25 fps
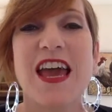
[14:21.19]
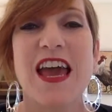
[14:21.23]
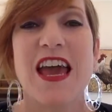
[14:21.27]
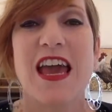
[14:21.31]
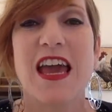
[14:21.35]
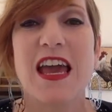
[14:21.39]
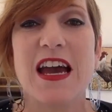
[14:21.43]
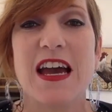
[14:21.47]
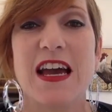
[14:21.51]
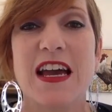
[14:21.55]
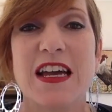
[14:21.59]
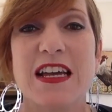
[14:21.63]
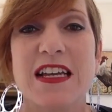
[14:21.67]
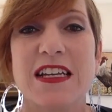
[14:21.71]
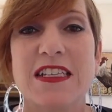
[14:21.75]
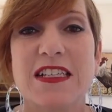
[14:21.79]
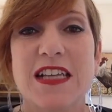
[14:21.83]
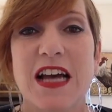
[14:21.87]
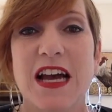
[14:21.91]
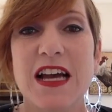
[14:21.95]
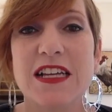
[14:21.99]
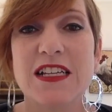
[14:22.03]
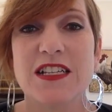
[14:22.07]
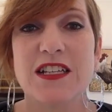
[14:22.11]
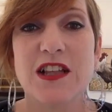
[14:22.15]
And
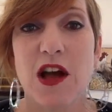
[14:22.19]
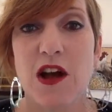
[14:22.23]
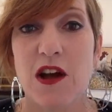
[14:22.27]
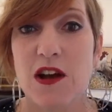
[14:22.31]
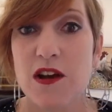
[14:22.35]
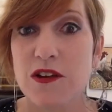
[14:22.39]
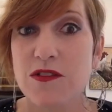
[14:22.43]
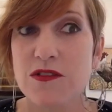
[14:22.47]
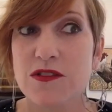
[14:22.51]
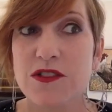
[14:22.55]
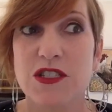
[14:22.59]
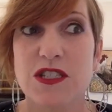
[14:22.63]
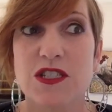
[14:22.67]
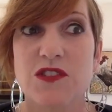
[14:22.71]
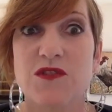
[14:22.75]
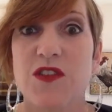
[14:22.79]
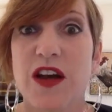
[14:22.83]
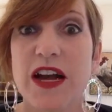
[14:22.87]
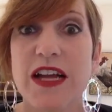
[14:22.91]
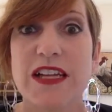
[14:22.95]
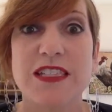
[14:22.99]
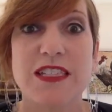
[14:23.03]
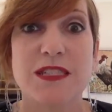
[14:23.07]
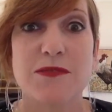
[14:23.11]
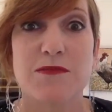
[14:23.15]
just
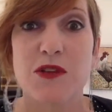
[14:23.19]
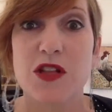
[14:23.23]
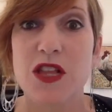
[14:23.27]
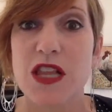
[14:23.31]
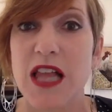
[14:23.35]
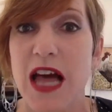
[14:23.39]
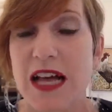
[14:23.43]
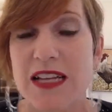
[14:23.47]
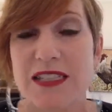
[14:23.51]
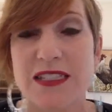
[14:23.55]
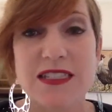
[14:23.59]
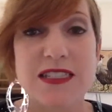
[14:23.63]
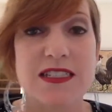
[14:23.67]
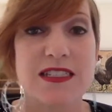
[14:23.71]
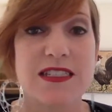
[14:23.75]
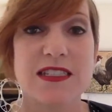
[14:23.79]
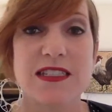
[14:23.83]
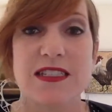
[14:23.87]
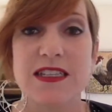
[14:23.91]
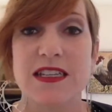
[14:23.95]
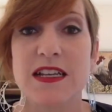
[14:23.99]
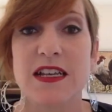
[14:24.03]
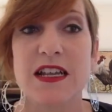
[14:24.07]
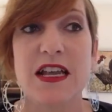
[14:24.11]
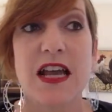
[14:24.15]
find some classes.
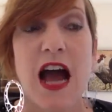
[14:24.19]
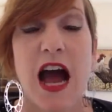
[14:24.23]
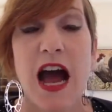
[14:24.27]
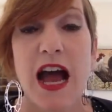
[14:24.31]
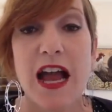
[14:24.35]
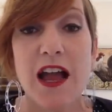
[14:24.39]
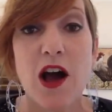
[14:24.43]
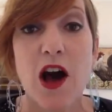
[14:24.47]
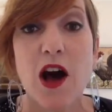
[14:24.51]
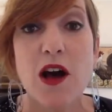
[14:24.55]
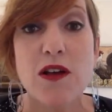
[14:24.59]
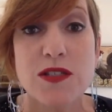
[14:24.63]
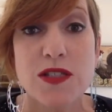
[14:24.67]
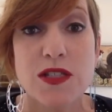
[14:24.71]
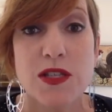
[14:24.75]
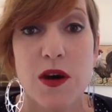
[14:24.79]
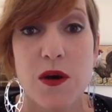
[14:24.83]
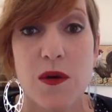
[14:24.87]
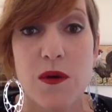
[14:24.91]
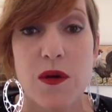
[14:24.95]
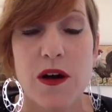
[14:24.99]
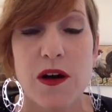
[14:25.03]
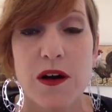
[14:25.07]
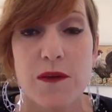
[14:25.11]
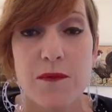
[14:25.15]
And I
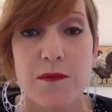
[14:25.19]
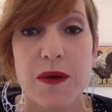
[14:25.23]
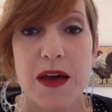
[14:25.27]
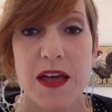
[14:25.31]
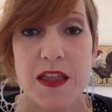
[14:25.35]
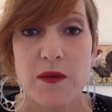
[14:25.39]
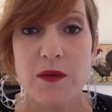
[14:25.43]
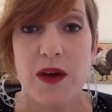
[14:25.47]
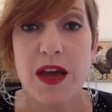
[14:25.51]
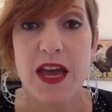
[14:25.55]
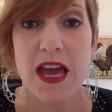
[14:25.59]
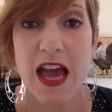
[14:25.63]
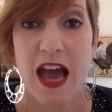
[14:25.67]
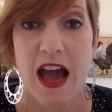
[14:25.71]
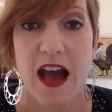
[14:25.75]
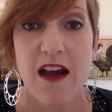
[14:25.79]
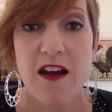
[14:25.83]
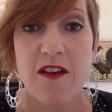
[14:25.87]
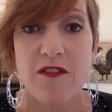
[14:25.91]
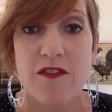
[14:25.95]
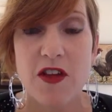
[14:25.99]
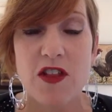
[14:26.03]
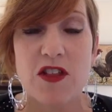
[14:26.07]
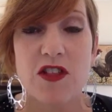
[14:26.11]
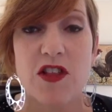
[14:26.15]
also, by the way,
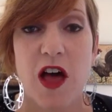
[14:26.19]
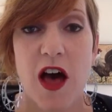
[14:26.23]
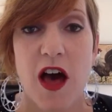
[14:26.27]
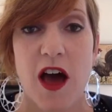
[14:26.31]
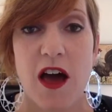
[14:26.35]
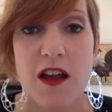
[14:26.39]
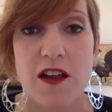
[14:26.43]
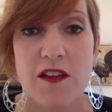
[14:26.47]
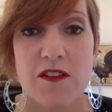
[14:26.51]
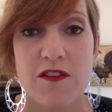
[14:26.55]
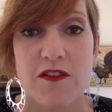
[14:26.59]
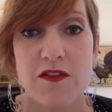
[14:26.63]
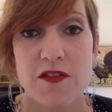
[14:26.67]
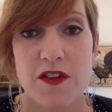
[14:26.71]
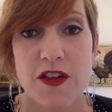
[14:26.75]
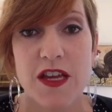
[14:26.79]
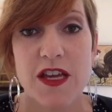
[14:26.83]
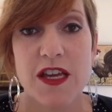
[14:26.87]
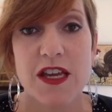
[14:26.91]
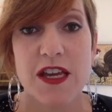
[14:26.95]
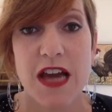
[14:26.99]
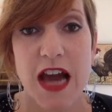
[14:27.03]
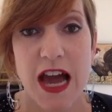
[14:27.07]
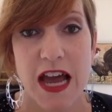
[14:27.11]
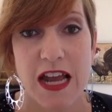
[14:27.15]
have a lot of
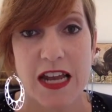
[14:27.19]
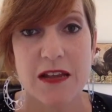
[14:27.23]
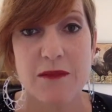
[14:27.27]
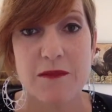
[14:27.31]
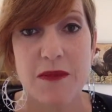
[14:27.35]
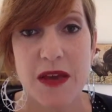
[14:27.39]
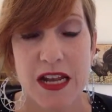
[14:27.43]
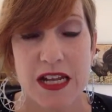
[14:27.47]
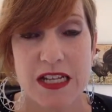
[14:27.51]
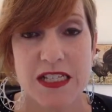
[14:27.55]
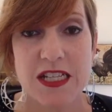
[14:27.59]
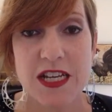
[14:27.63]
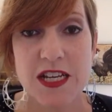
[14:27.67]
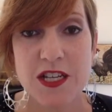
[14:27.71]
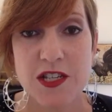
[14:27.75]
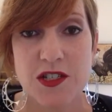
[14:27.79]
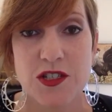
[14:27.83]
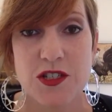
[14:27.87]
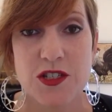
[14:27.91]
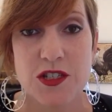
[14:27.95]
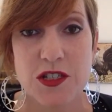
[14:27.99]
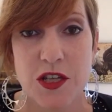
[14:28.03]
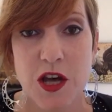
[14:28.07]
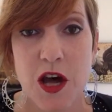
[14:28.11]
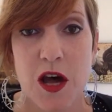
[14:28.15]
free guided
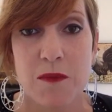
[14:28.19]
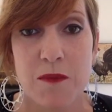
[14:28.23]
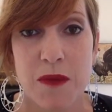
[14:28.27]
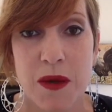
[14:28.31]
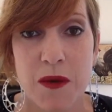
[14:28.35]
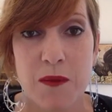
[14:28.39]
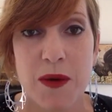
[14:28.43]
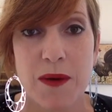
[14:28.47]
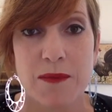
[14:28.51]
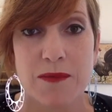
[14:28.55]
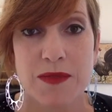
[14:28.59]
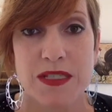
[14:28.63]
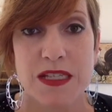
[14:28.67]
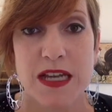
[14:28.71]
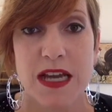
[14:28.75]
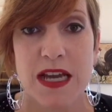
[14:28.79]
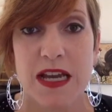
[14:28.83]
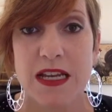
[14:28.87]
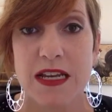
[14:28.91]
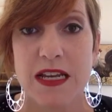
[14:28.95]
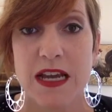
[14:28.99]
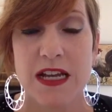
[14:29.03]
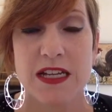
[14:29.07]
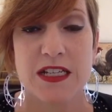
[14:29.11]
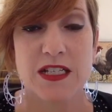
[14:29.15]
meditations on my
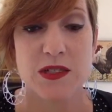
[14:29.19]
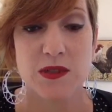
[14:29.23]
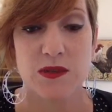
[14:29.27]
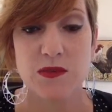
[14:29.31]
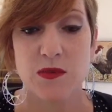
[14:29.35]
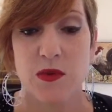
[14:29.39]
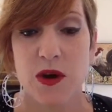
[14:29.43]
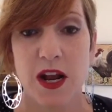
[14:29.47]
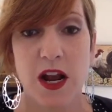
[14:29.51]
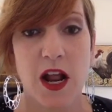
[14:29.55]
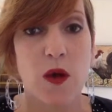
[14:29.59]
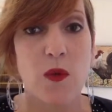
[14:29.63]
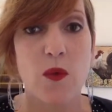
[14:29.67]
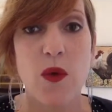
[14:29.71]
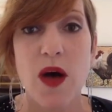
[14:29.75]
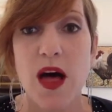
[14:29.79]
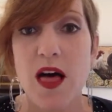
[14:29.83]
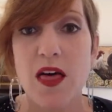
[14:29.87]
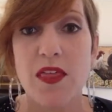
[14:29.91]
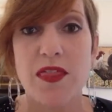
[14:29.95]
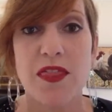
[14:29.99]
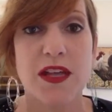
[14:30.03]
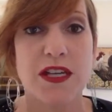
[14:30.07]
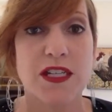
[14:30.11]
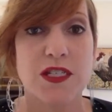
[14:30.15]
website. I do one on
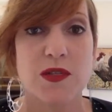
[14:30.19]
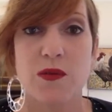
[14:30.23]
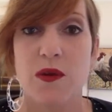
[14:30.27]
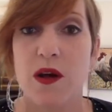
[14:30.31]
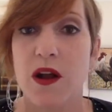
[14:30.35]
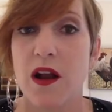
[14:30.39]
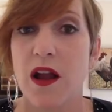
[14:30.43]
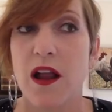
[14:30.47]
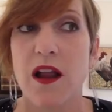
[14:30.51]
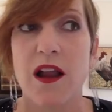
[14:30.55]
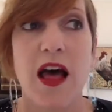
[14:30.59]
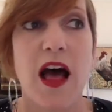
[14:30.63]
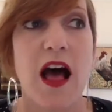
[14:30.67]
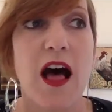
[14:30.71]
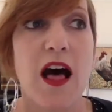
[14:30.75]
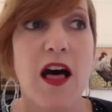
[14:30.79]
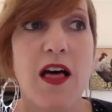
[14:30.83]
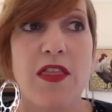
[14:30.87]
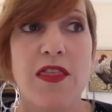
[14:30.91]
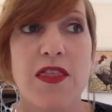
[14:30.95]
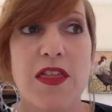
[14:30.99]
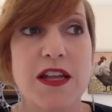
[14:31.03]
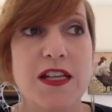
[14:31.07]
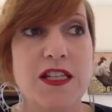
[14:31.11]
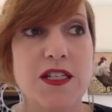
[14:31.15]
wealth. I do one on
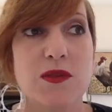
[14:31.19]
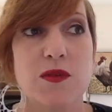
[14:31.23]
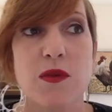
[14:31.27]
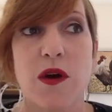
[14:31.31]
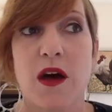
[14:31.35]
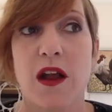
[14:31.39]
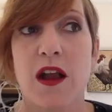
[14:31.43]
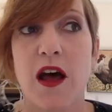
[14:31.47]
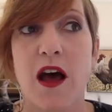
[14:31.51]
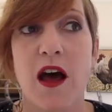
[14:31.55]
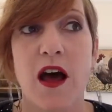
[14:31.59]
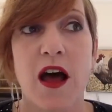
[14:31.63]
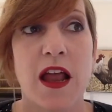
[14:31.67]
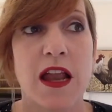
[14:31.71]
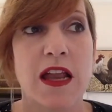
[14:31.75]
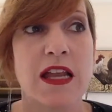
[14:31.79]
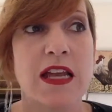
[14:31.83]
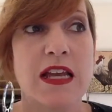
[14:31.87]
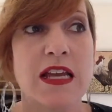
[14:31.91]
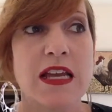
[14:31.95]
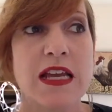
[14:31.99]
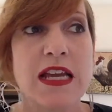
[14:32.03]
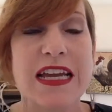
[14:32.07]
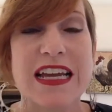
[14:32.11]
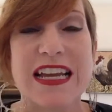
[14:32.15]
health. I do one on
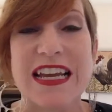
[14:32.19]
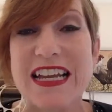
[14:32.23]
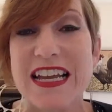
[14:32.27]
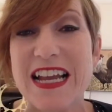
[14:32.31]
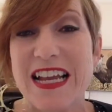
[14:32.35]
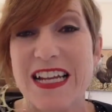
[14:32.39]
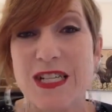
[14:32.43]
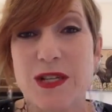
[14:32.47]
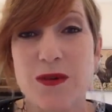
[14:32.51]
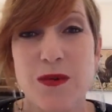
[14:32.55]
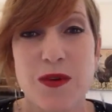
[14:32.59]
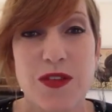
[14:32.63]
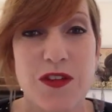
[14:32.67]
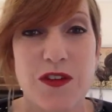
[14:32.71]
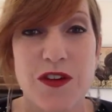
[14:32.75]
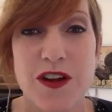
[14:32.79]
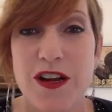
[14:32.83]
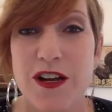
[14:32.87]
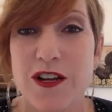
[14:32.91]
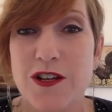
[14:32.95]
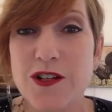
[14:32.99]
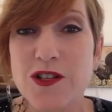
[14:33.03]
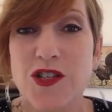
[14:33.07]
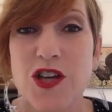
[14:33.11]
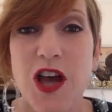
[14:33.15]
connecting with our
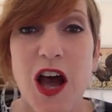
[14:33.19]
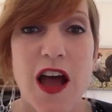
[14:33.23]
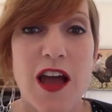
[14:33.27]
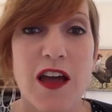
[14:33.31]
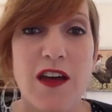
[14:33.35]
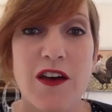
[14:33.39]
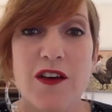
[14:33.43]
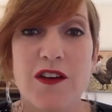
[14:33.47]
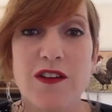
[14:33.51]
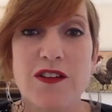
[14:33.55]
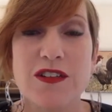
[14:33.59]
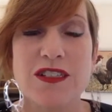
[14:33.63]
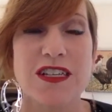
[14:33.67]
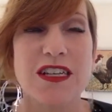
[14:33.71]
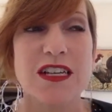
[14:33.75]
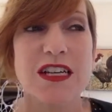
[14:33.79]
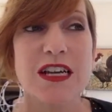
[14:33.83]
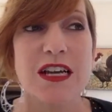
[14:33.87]
inner child.